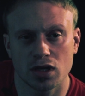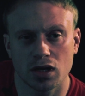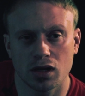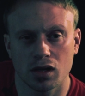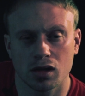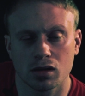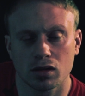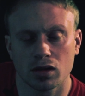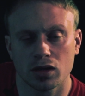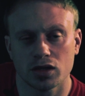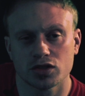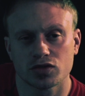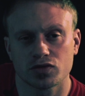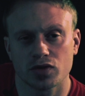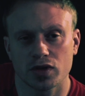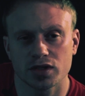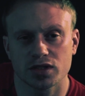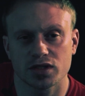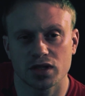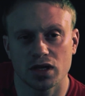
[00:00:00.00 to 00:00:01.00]
that he slit his
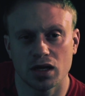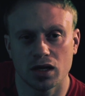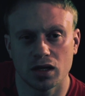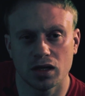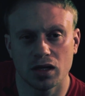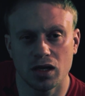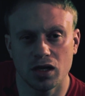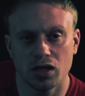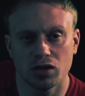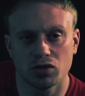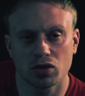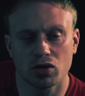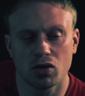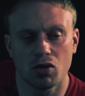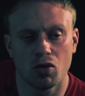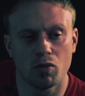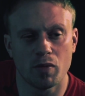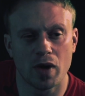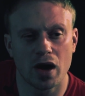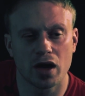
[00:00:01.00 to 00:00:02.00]
wrist and he took a
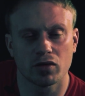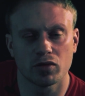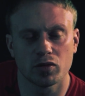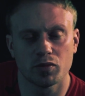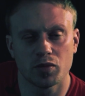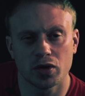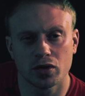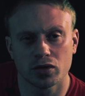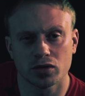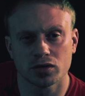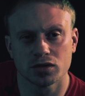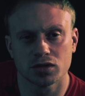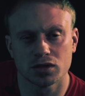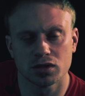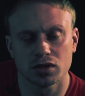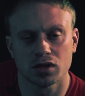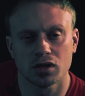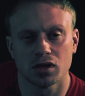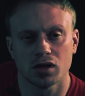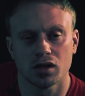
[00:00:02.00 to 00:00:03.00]
whole bottle of pills.
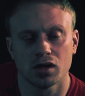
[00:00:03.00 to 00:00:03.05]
